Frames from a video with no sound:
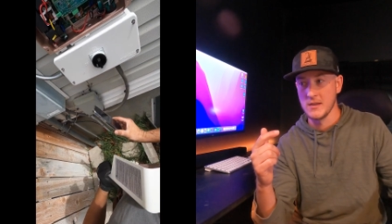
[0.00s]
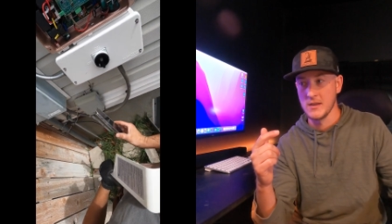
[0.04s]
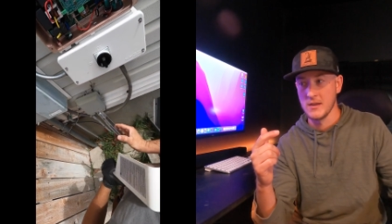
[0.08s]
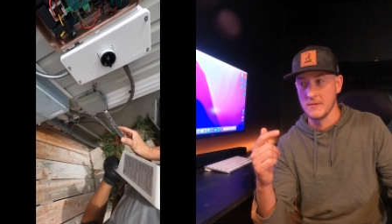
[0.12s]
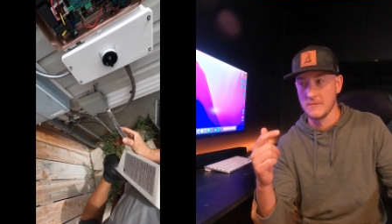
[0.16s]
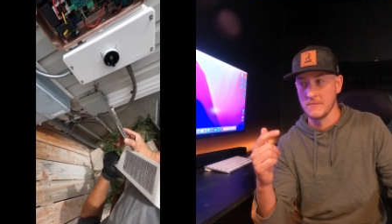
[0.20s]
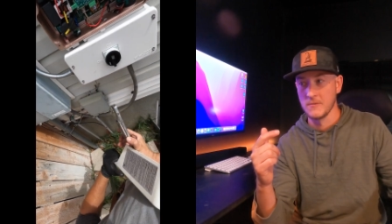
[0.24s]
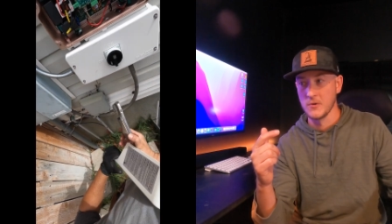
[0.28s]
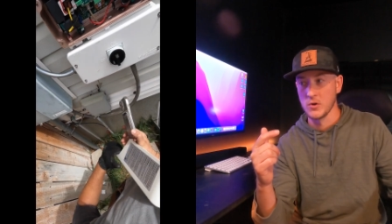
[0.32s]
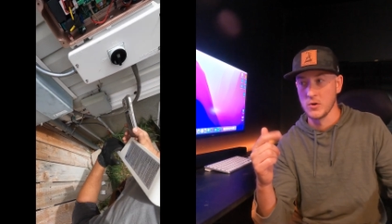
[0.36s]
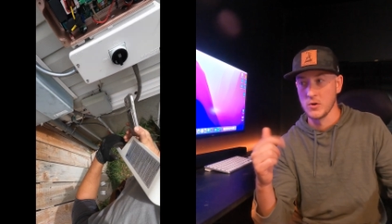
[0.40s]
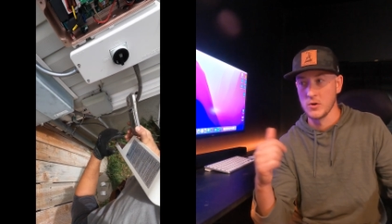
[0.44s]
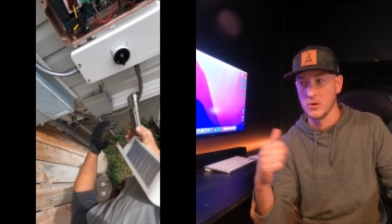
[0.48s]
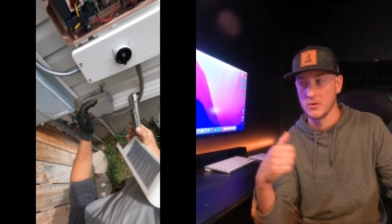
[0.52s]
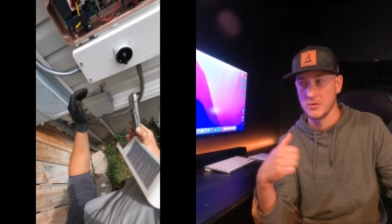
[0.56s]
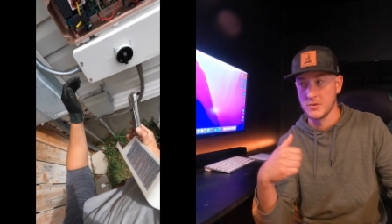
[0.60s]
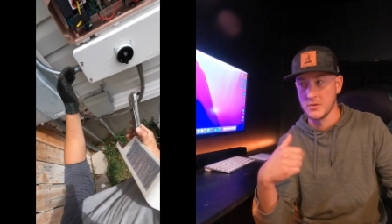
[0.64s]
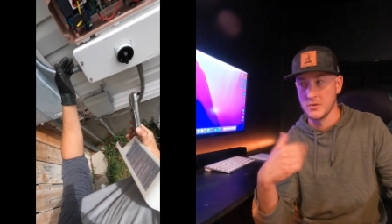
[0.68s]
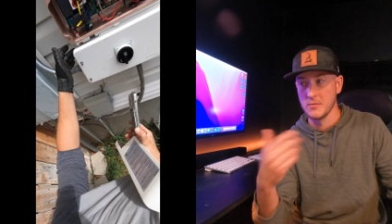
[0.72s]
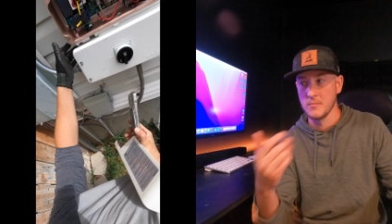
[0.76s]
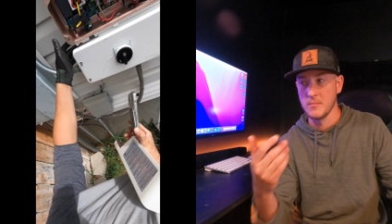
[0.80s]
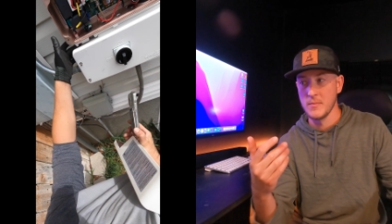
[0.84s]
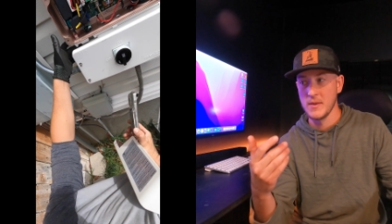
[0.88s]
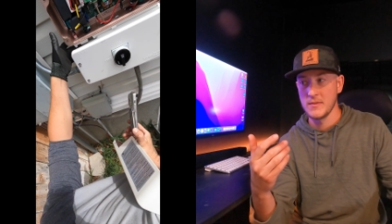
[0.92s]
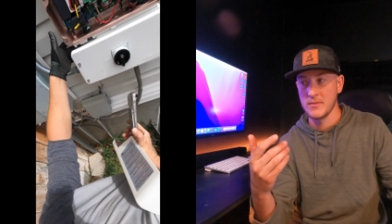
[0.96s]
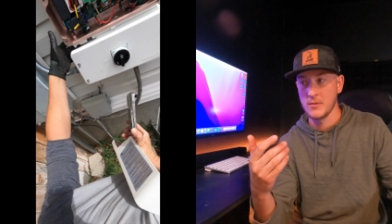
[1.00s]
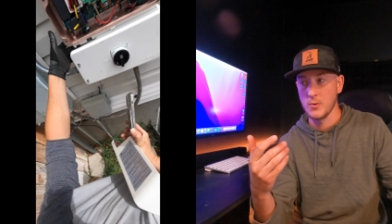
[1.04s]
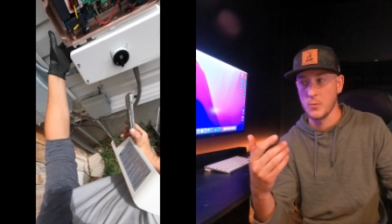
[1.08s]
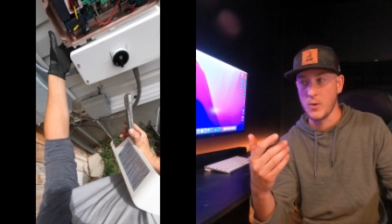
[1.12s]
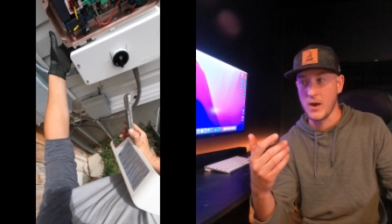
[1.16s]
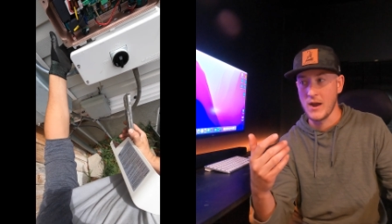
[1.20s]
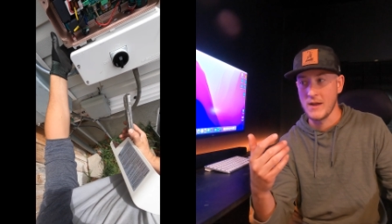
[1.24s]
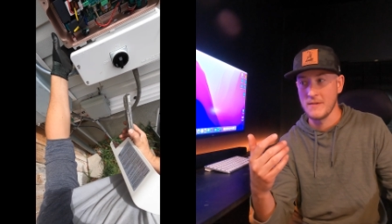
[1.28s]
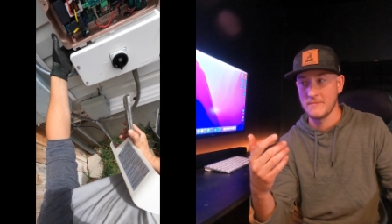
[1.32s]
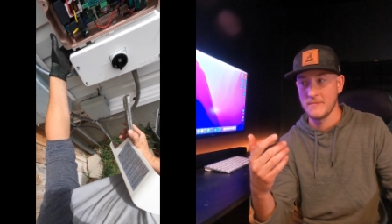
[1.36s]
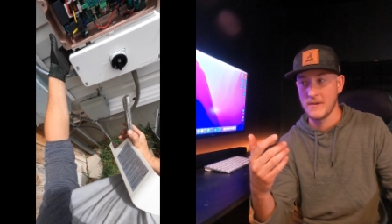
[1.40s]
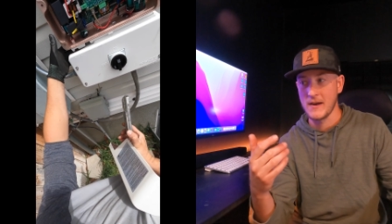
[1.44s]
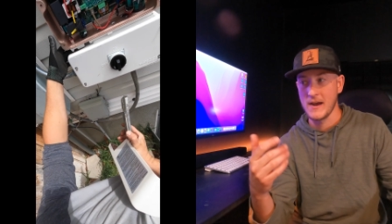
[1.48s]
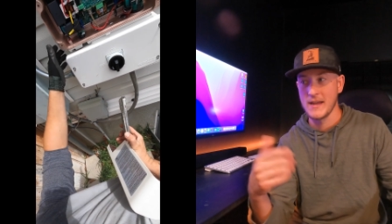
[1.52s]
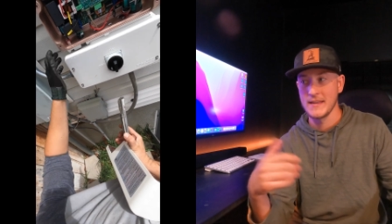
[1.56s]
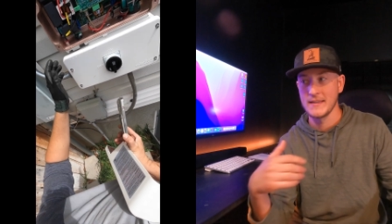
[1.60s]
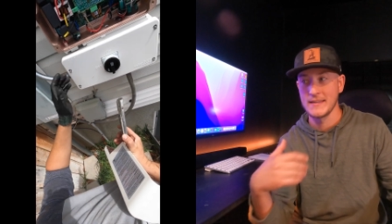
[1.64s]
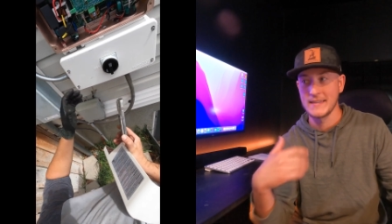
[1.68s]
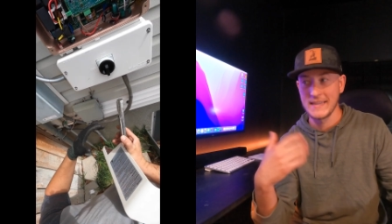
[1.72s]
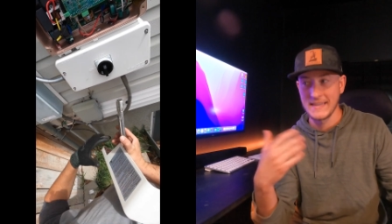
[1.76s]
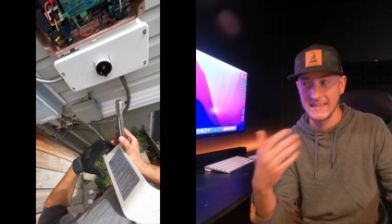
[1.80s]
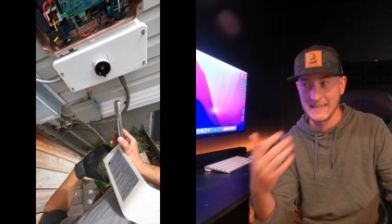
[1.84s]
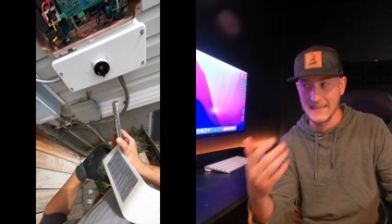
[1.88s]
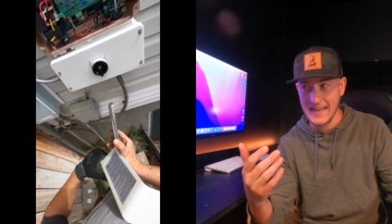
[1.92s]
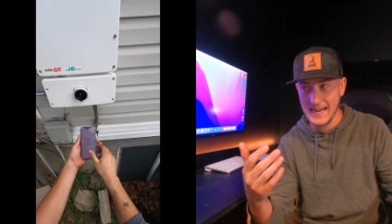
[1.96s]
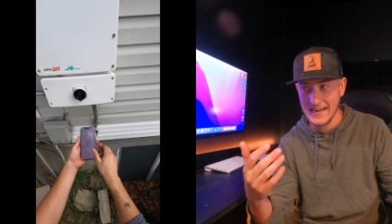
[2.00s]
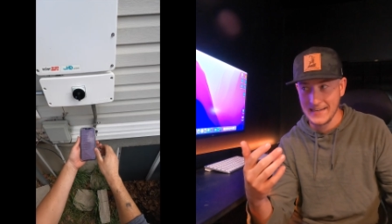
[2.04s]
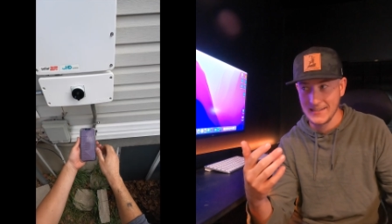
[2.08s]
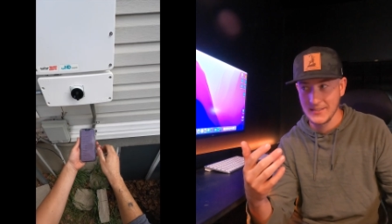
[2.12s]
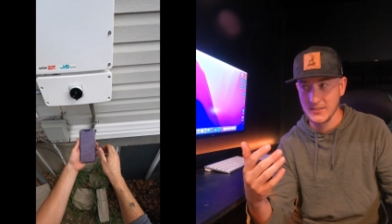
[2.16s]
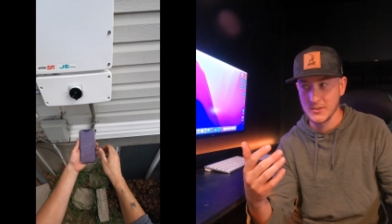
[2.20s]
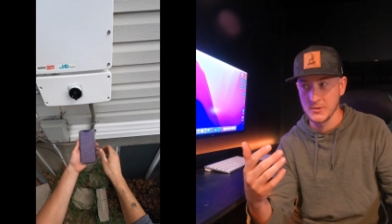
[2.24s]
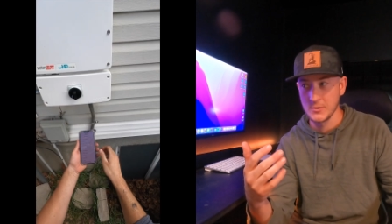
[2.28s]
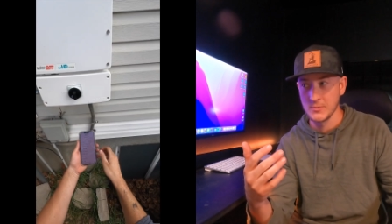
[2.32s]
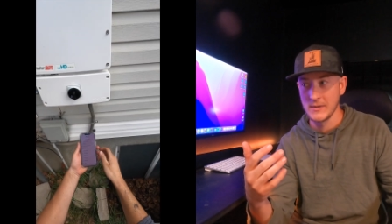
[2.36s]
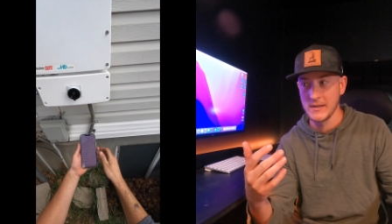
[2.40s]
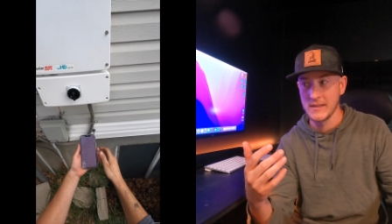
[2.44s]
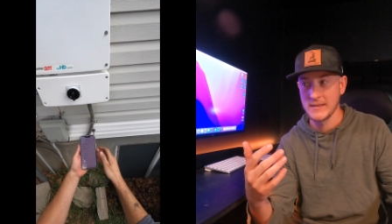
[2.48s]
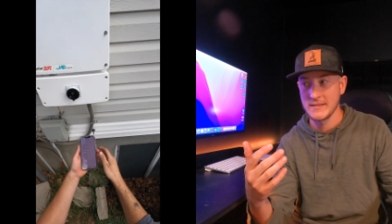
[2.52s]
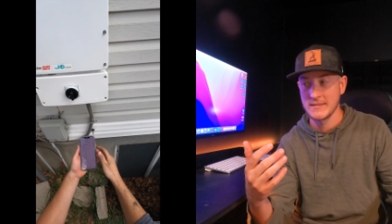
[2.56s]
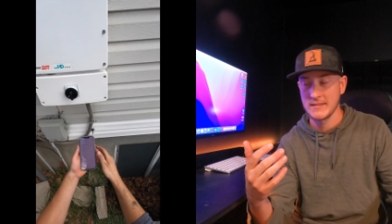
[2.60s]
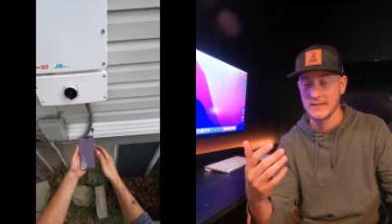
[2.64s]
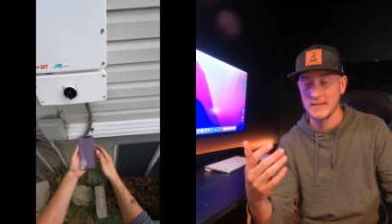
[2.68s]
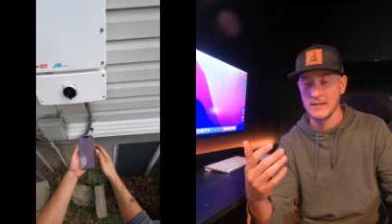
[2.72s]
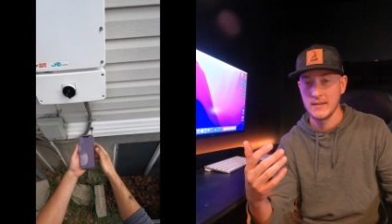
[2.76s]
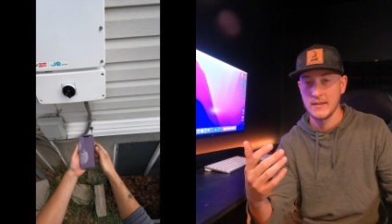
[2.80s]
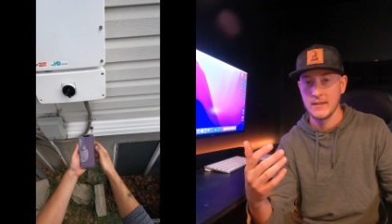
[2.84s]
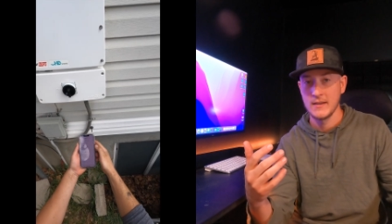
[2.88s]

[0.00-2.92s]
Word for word: inverter to emit the Wi-Fi, connect to it,